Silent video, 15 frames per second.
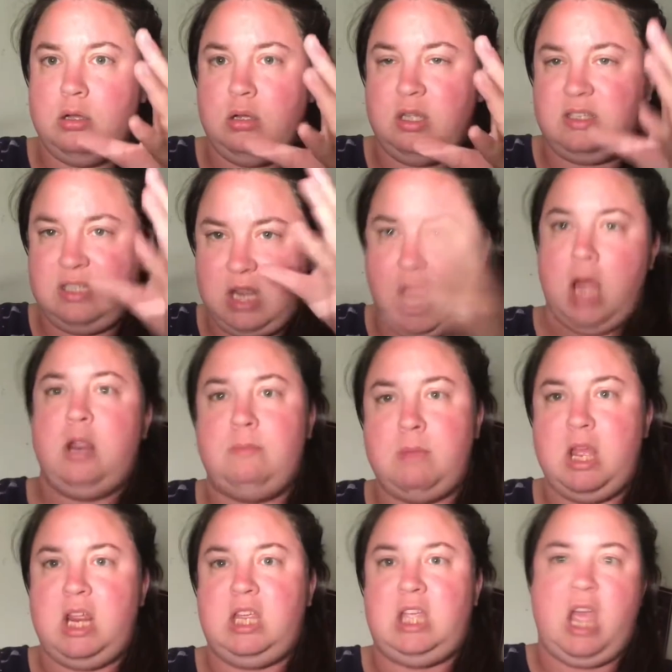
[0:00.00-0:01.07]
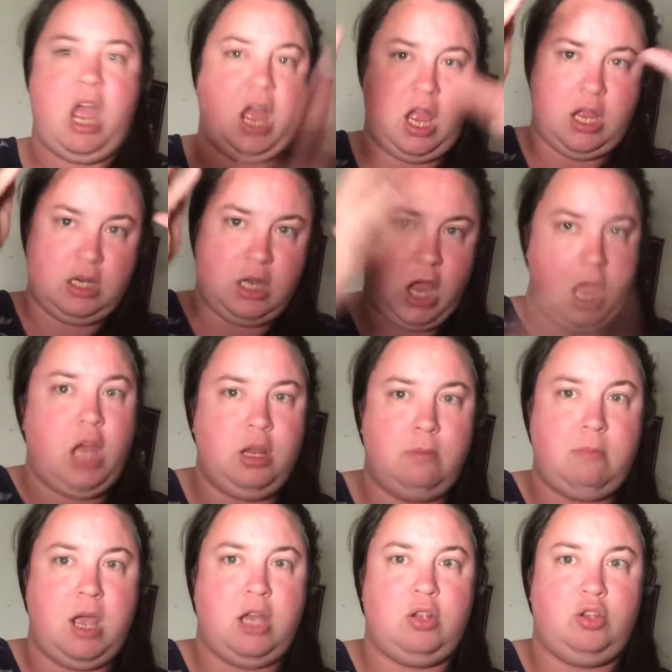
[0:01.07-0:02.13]
It's an animated cat, an
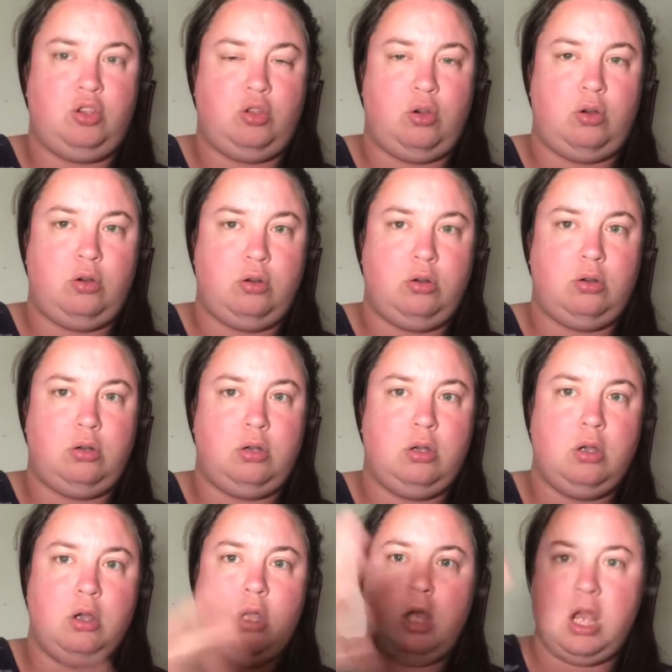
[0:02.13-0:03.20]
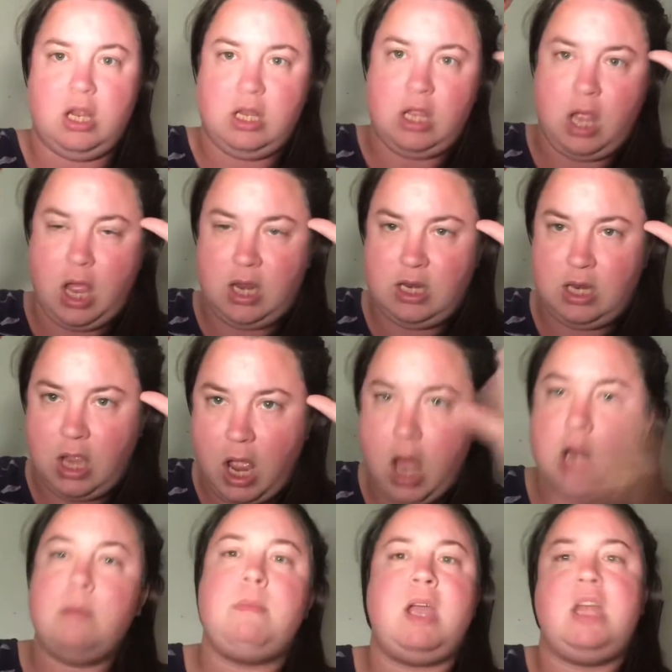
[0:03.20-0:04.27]
animated dog, and
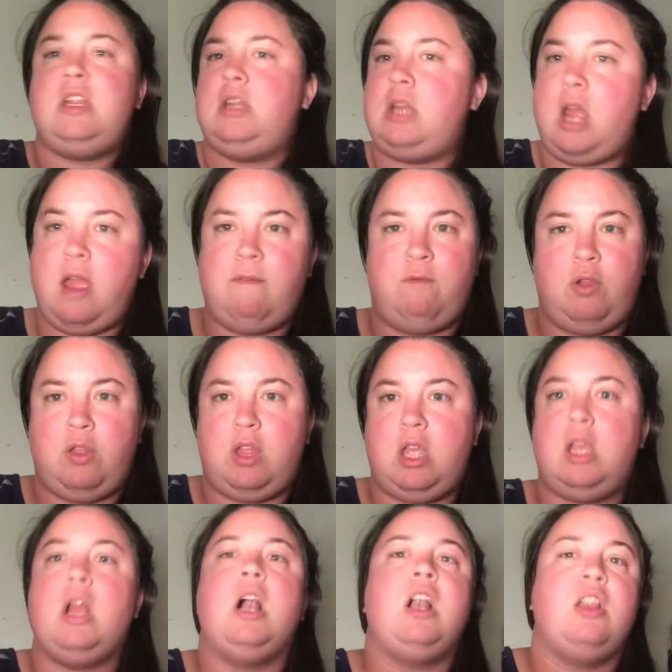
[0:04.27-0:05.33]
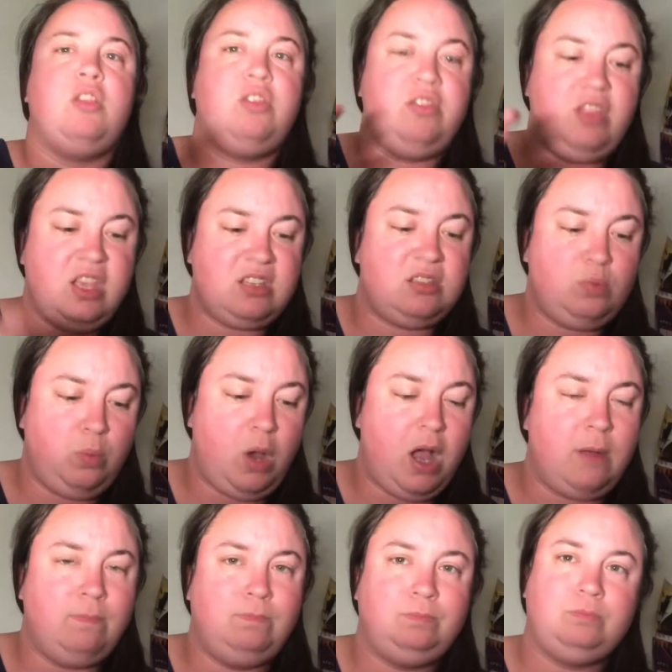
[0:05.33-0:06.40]
animated everything. This
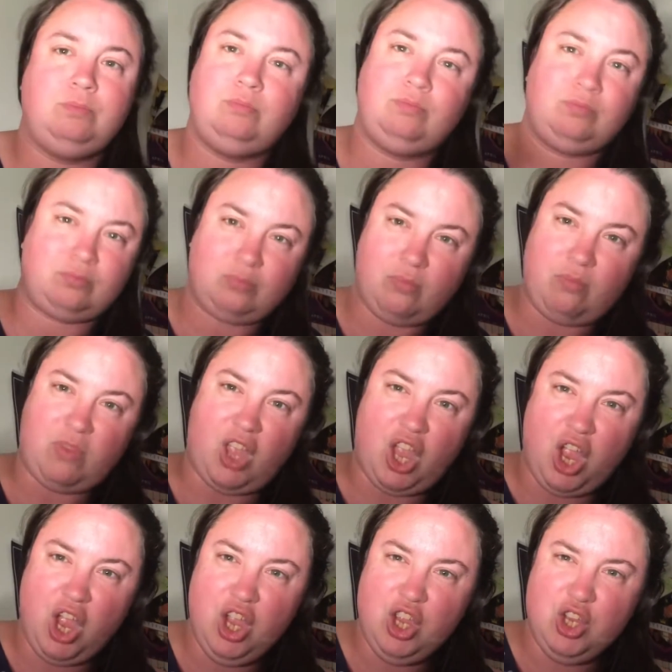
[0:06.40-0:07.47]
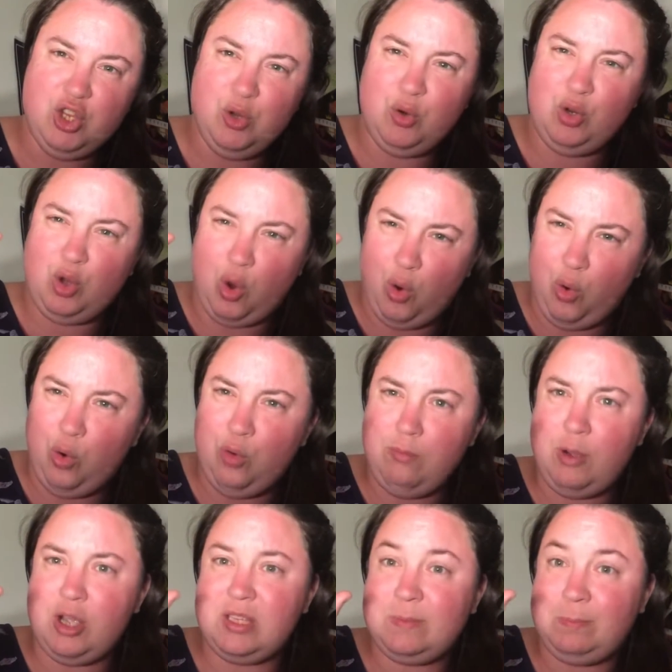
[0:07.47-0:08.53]
one, you could almost